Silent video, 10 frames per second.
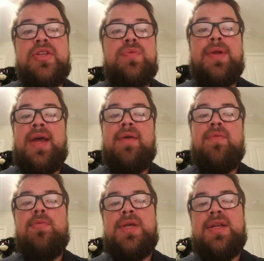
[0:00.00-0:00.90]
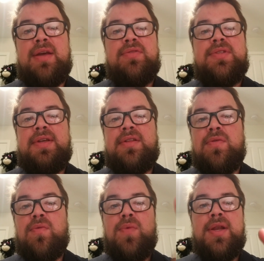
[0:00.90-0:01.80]
is when I will be
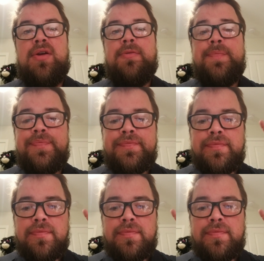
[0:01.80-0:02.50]
announcing the winner.